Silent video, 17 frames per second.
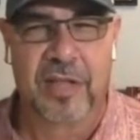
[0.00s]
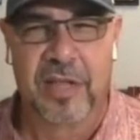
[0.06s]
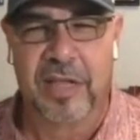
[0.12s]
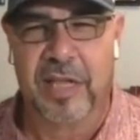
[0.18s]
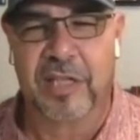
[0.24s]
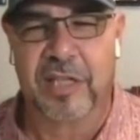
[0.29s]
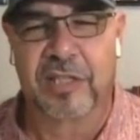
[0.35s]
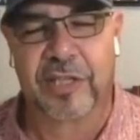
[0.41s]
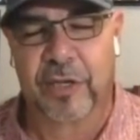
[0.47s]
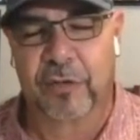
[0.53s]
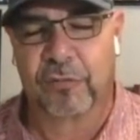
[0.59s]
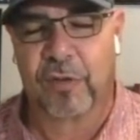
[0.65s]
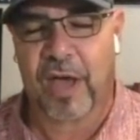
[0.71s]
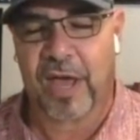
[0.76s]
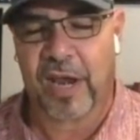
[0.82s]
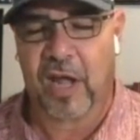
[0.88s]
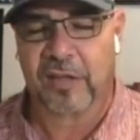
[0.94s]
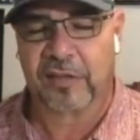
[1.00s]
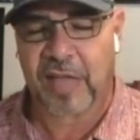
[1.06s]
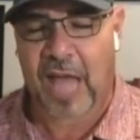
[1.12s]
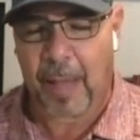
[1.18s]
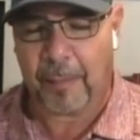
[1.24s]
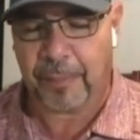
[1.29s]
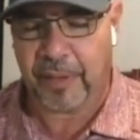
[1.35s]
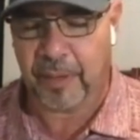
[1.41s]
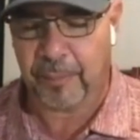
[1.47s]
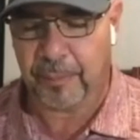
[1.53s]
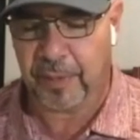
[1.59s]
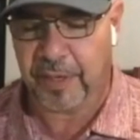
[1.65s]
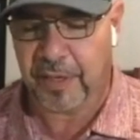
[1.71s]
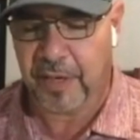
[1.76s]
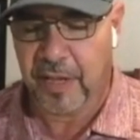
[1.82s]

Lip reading: is sitting right on top of them, but